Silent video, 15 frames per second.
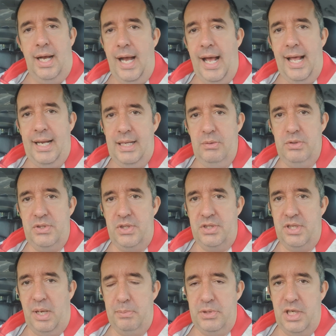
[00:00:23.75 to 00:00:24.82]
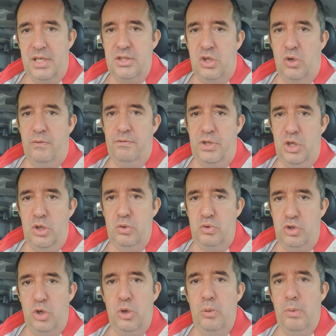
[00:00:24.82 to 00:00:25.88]
and it was the subject of
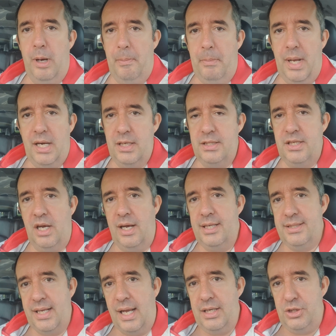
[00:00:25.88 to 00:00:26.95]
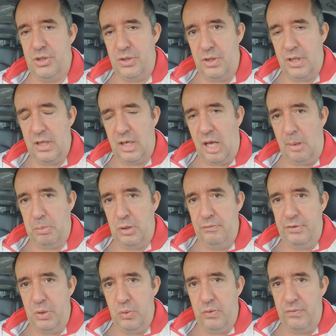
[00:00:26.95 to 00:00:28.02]
YouTube monetization a couple
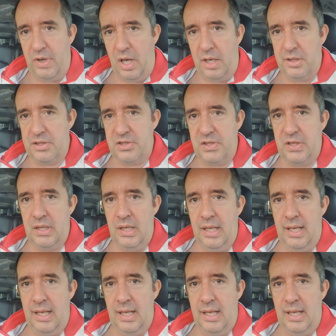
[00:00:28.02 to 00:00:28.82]
of you have asked